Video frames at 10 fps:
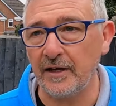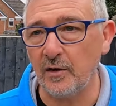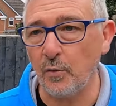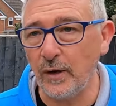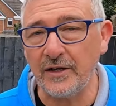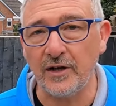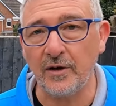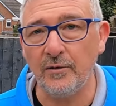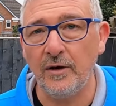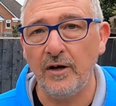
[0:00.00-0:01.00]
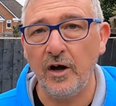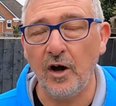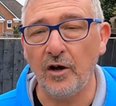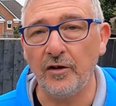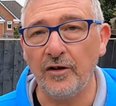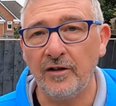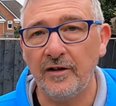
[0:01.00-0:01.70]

the window on